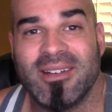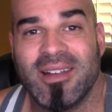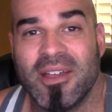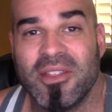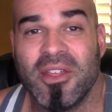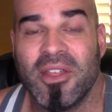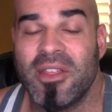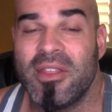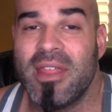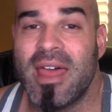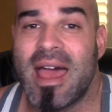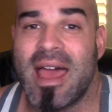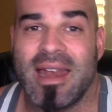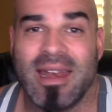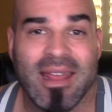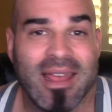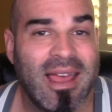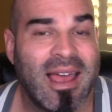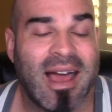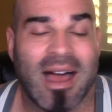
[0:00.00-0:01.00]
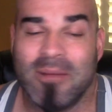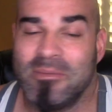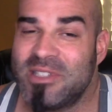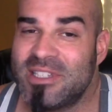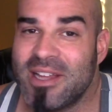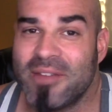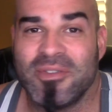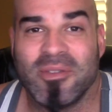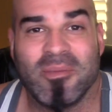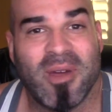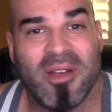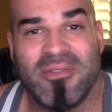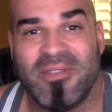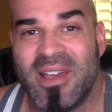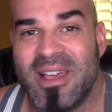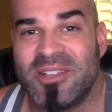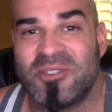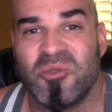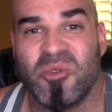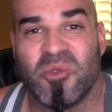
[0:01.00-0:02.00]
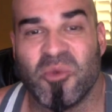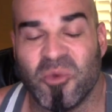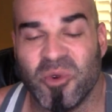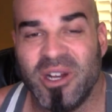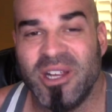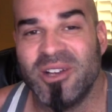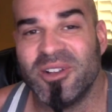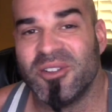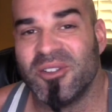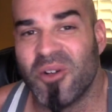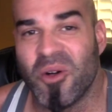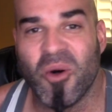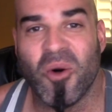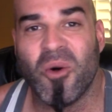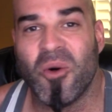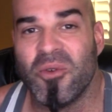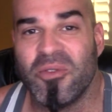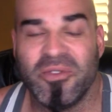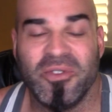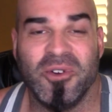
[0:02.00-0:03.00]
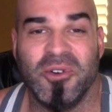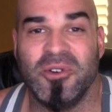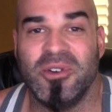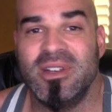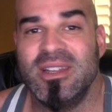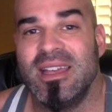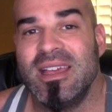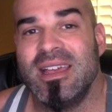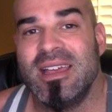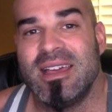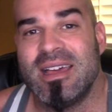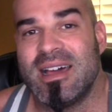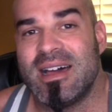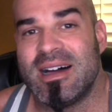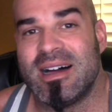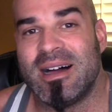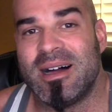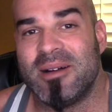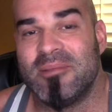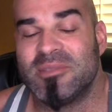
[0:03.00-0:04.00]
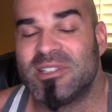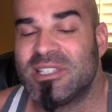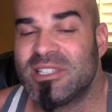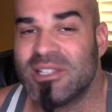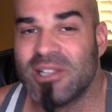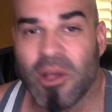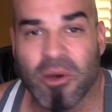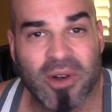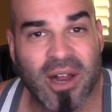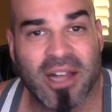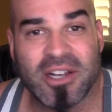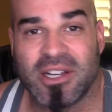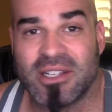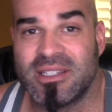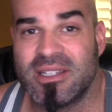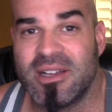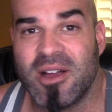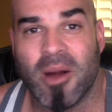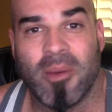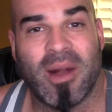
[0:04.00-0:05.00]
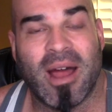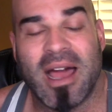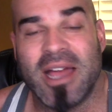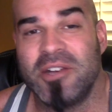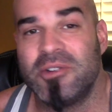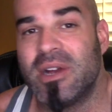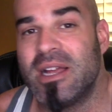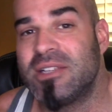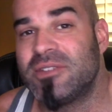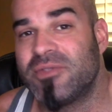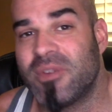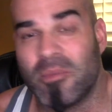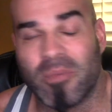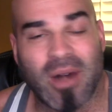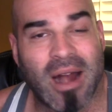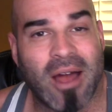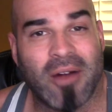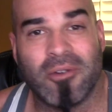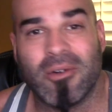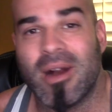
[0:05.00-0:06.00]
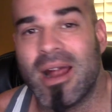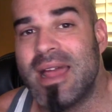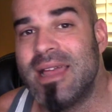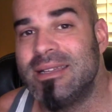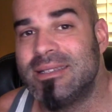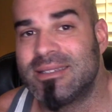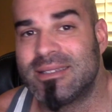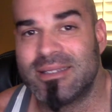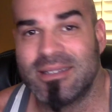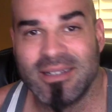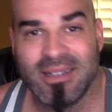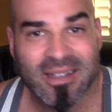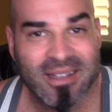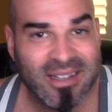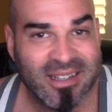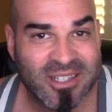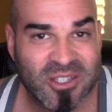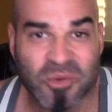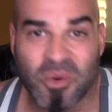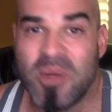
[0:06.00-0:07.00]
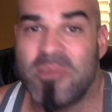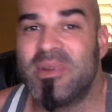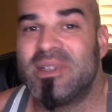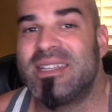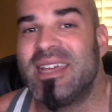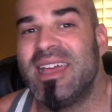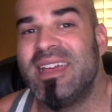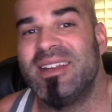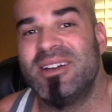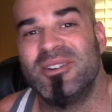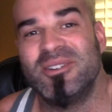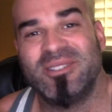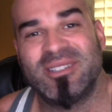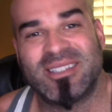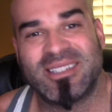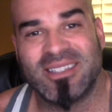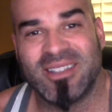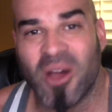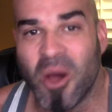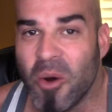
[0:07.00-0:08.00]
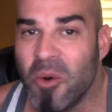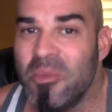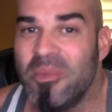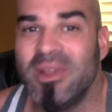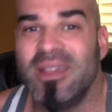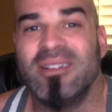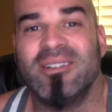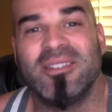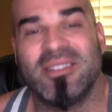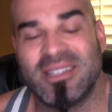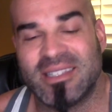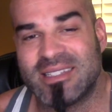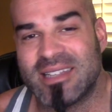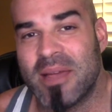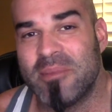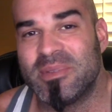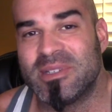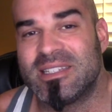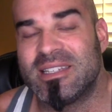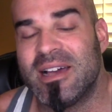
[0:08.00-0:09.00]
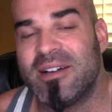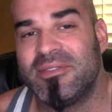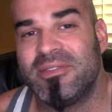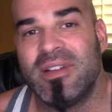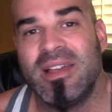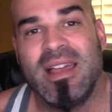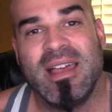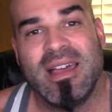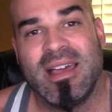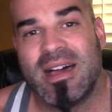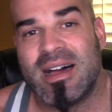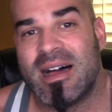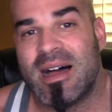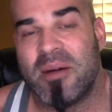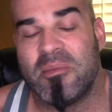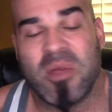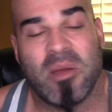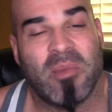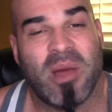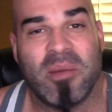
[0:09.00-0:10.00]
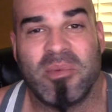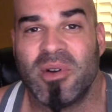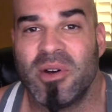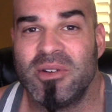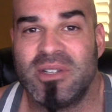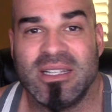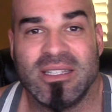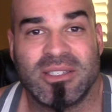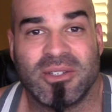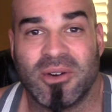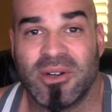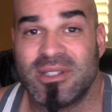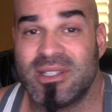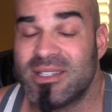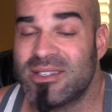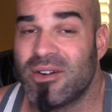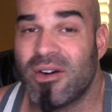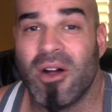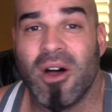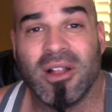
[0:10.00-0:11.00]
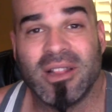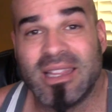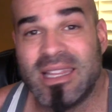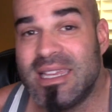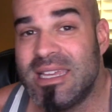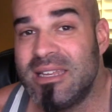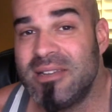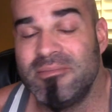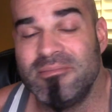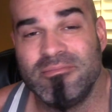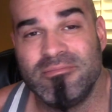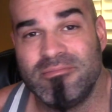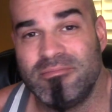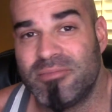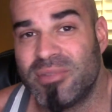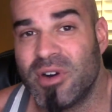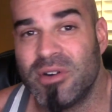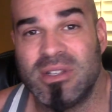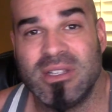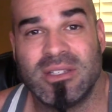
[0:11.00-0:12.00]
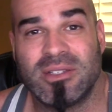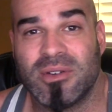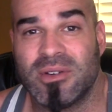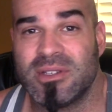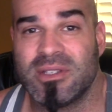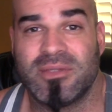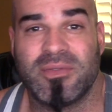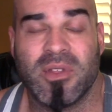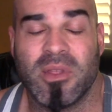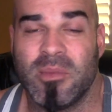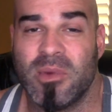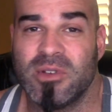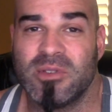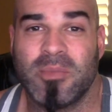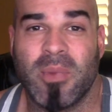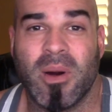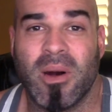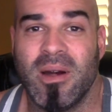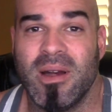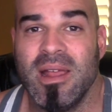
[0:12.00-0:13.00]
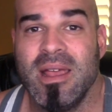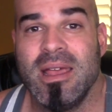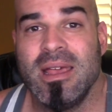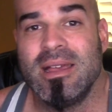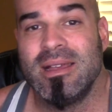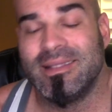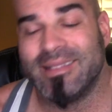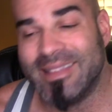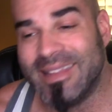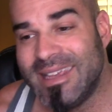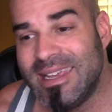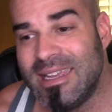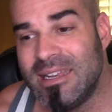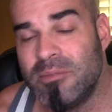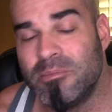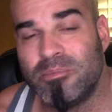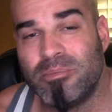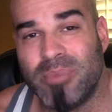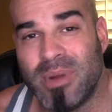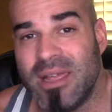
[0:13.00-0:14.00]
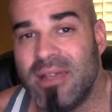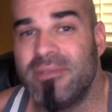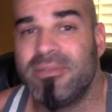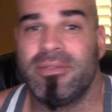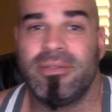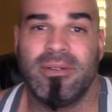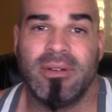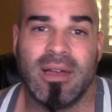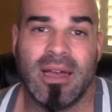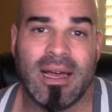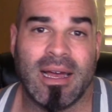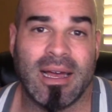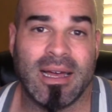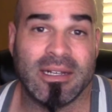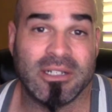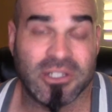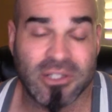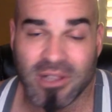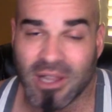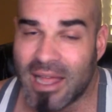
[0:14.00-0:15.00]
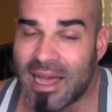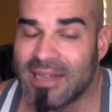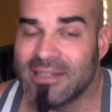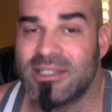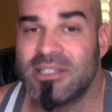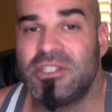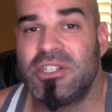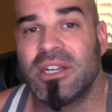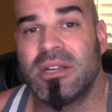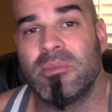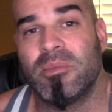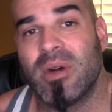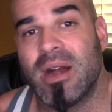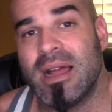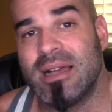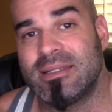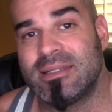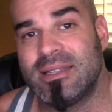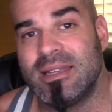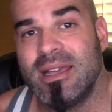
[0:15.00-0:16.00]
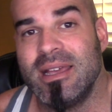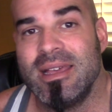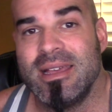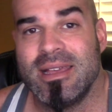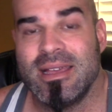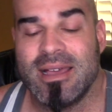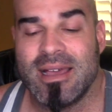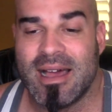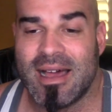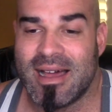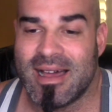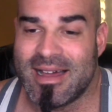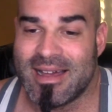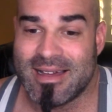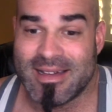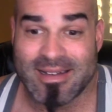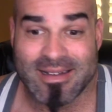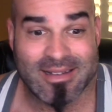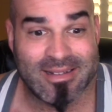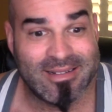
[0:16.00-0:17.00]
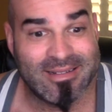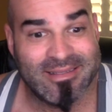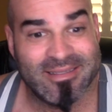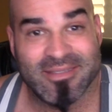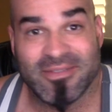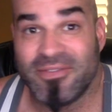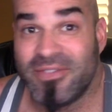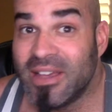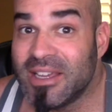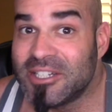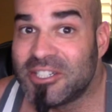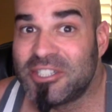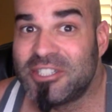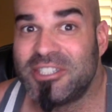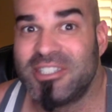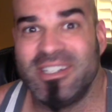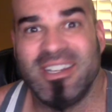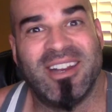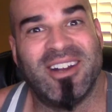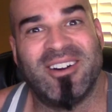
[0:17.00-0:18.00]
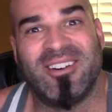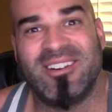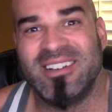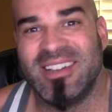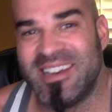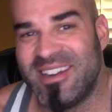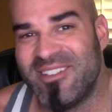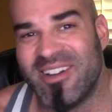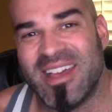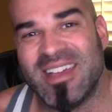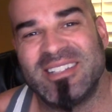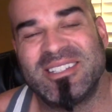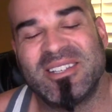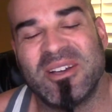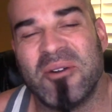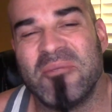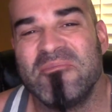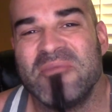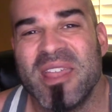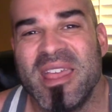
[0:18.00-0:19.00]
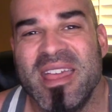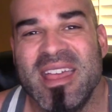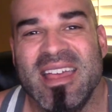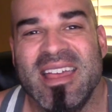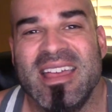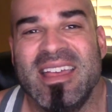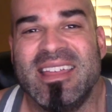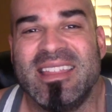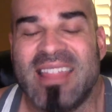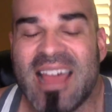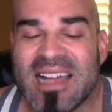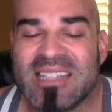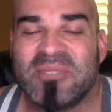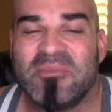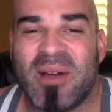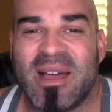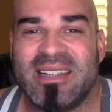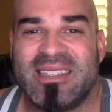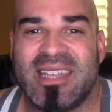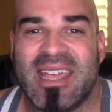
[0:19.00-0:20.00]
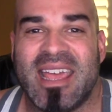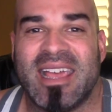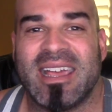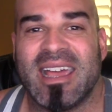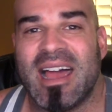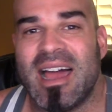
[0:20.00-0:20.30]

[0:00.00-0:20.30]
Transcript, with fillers: Other than that, I'm stuffing my face with real whole food. Slow digesting carbohydrates from brown rice, sweet potatoes, oatmeal, this type of stuff. And my protein sources are all lean protein sources for the most part. Lean beef, lots of chicken breast, fish, anyway. So that's my take.